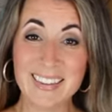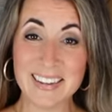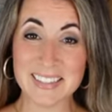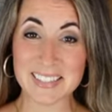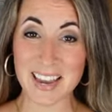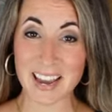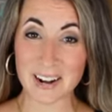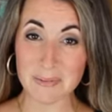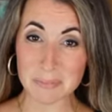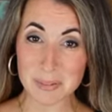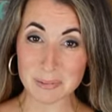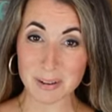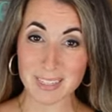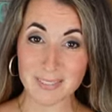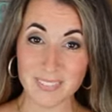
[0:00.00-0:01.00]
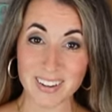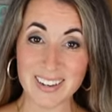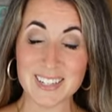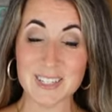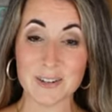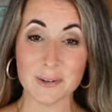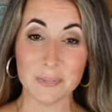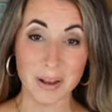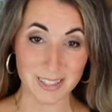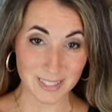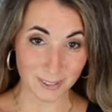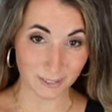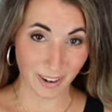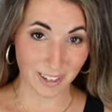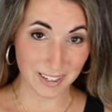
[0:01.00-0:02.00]
these items with me to
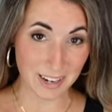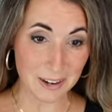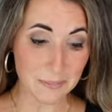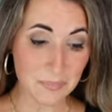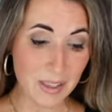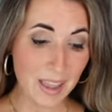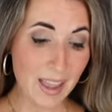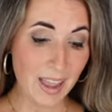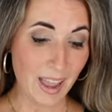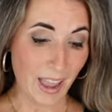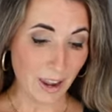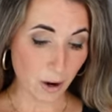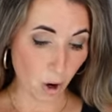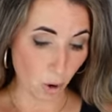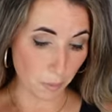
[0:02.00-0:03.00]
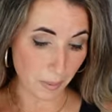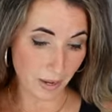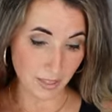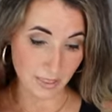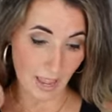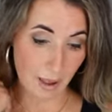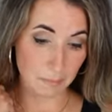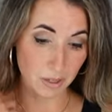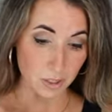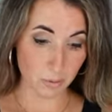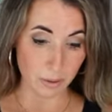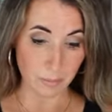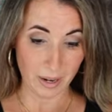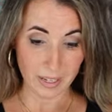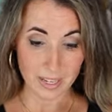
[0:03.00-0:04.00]
Pennsylvania and hoping that
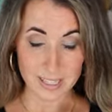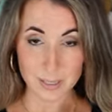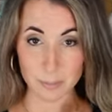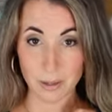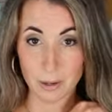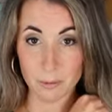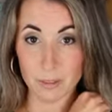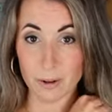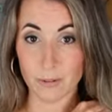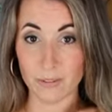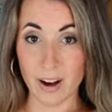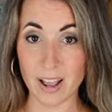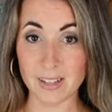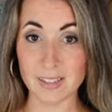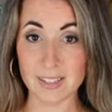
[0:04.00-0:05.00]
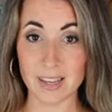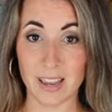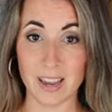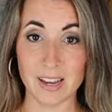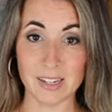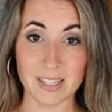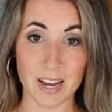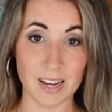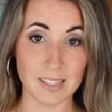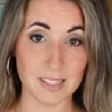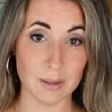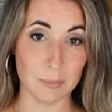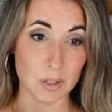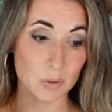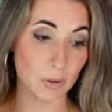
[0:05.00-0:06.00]
between my kids playing with their friends and us
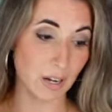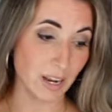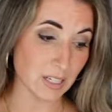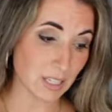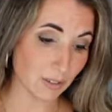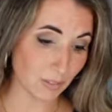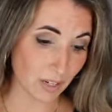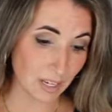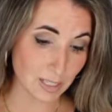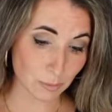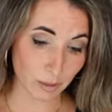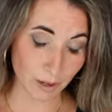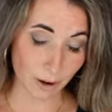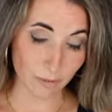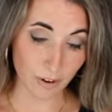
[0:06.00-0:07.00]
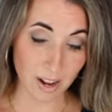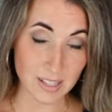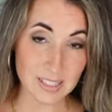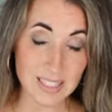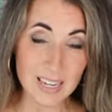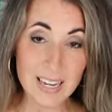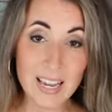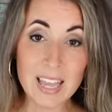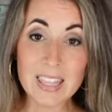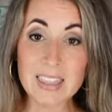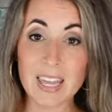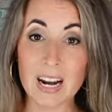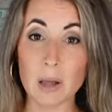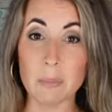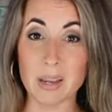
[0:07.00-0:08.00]
in between activities with our friends
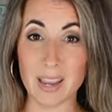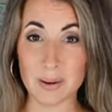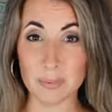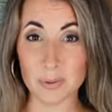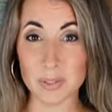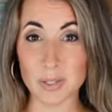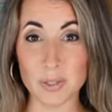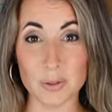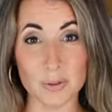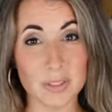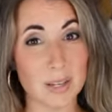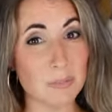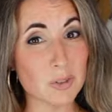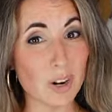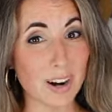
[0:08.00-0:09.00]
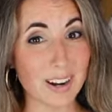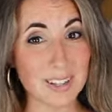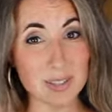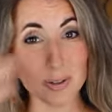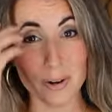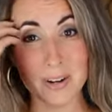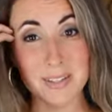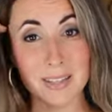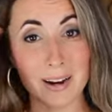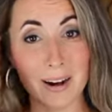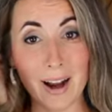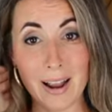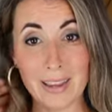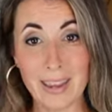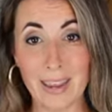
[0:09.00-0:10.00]
that I'll be able to do some try on stories there.
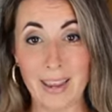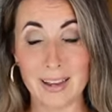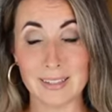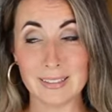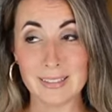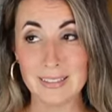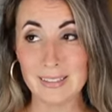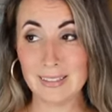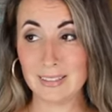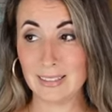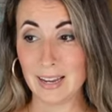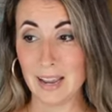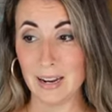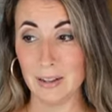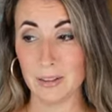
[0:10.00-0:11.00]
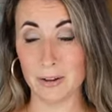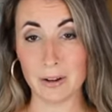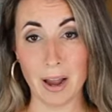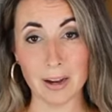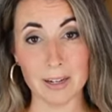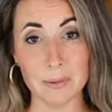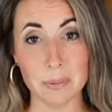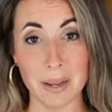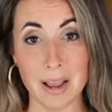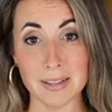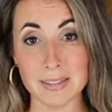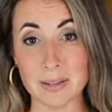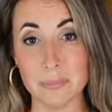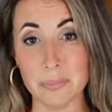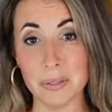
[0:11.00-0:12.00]
I can't I, they're not going to be as
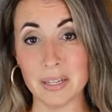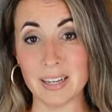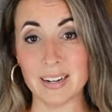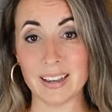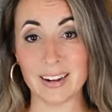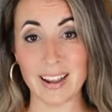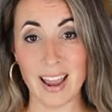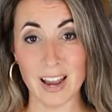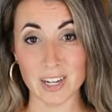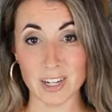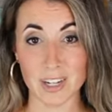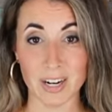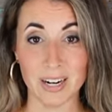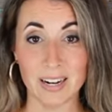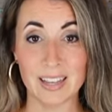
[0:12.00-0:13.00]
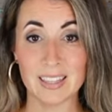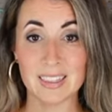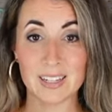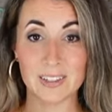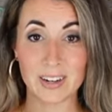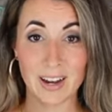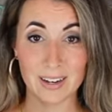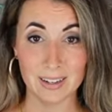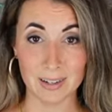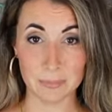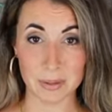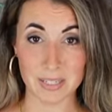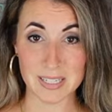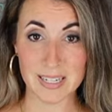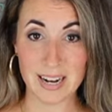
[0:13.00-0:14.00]
complete and accurate, and they're not going to
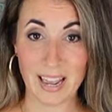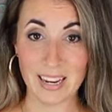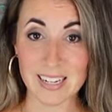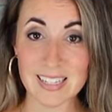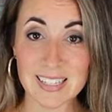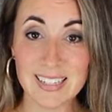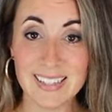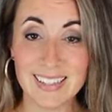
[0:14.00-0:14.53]
be tonight.